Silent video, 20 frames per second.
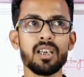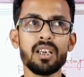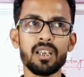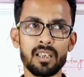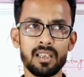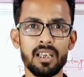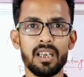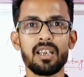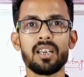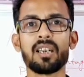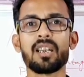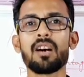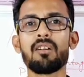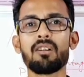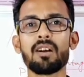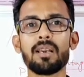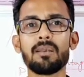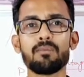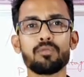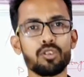till now
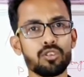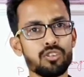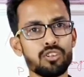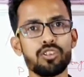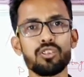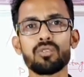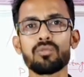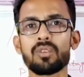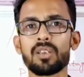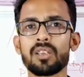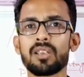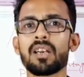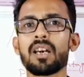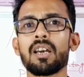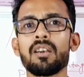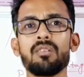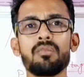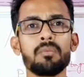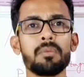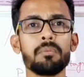I am not sure whether
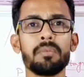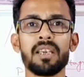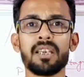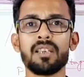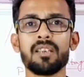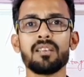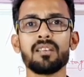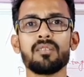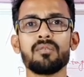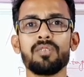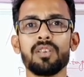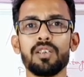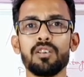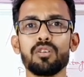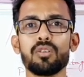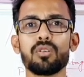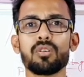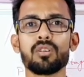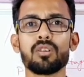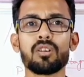I will be making the
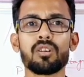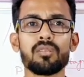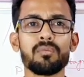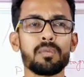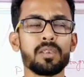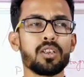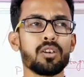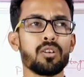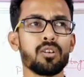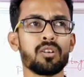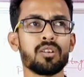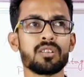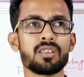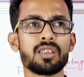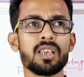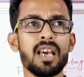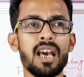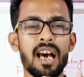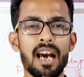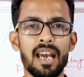video or not, because
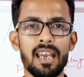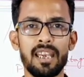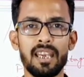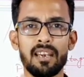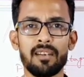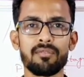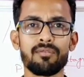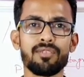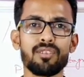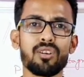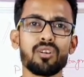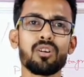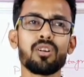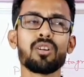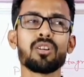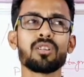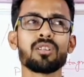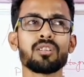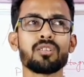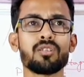I have
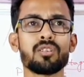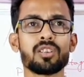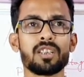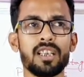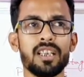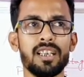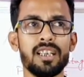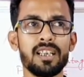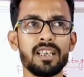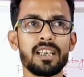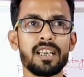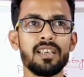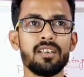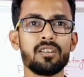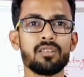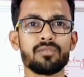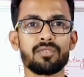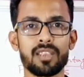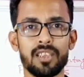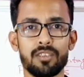not got any kind
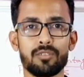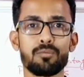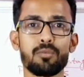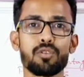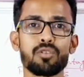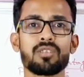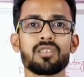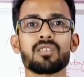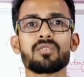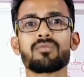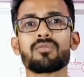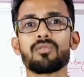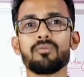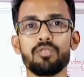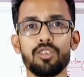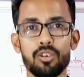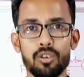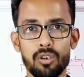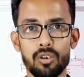of responses from your